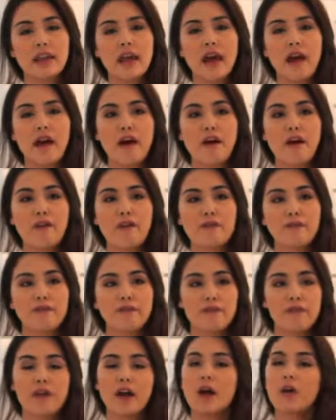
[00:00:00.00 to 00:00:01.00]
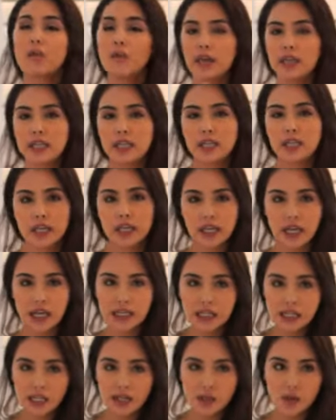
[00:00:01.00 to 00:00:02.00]
They have whitening
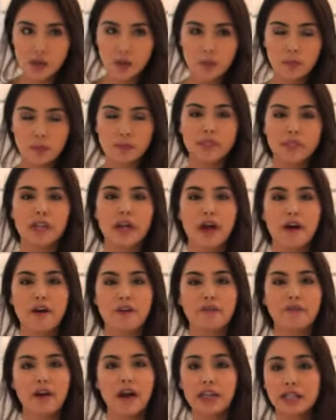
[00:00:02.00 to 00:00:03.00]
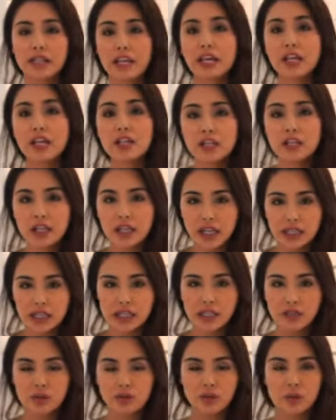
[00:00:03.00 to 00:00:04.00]
cleansing soaps, they have anti aging
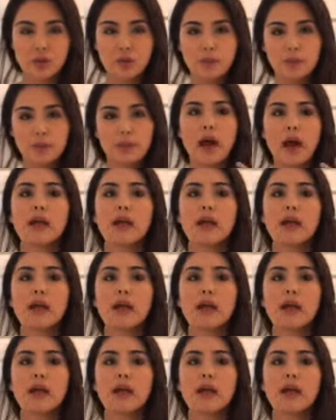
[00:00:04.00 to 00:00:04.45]
cleansing soap.